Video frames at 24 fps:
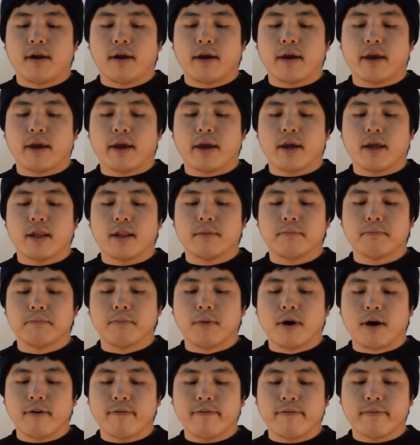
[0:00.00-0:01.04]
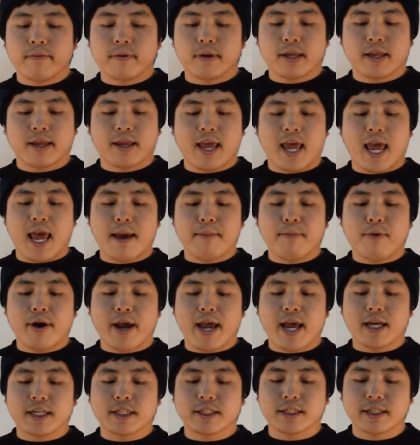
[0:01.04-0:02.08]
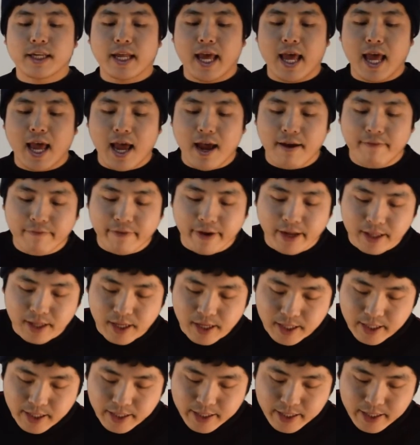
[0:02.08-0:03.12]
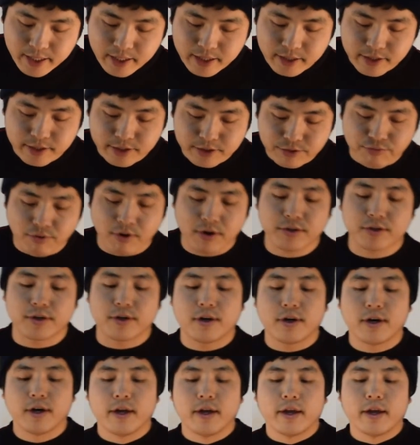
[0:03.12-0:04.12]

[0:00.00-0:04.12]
in both MOS FET structure.